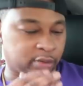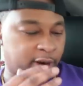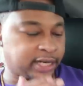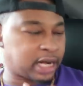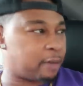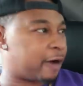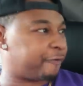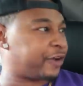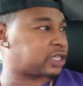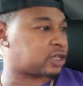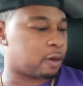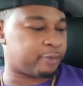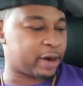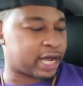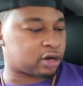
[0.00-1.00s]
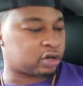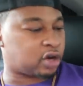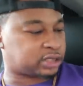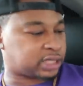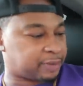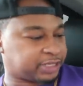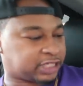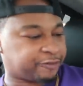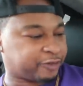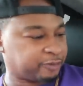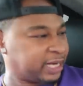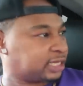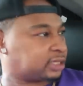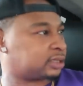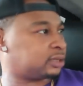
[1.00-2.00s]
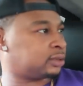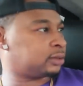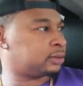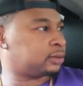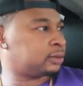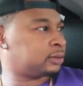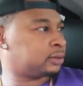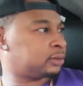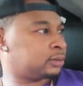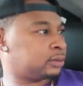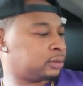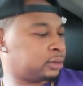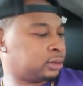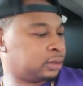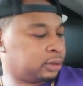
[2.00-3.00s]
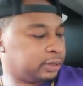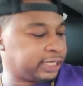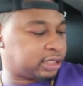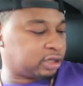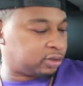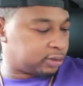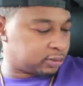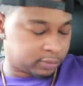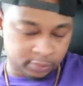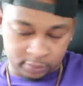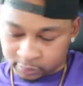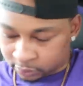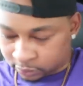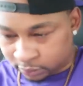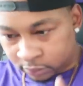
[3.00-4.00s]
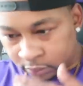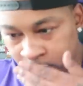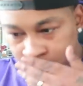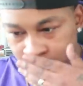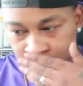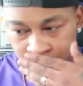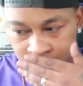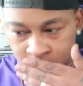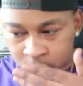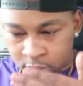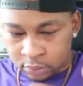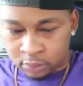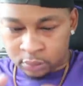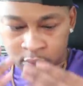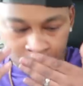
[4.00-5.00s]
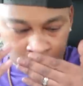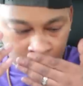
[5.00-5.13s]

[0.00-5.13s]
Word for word: telling you right now, my face gonna break out and all type of shit from this. Oh well. Nesha. Damn, I got a